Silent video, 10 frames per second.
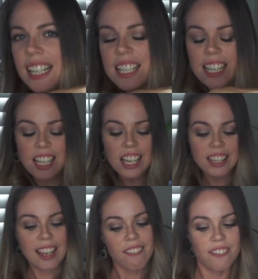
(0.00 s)
It's like you
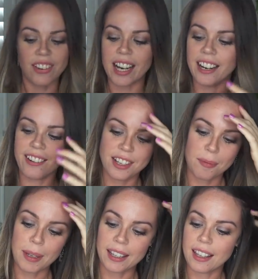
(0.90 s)
got that fire in
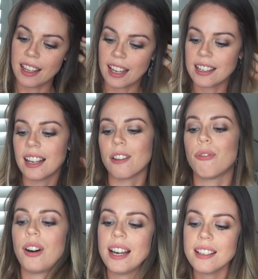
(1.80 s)
your belly again. Now, the
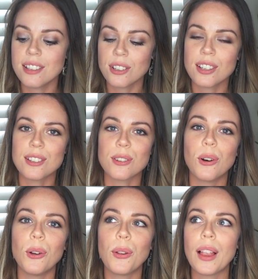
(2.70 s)
fire suit is
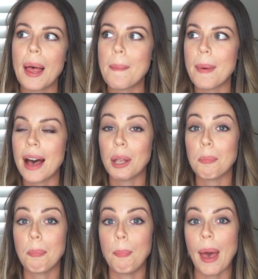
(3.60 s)
all about
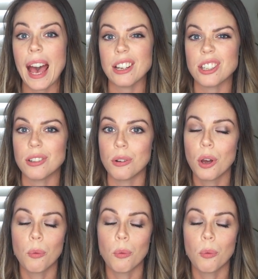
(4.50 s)
passion.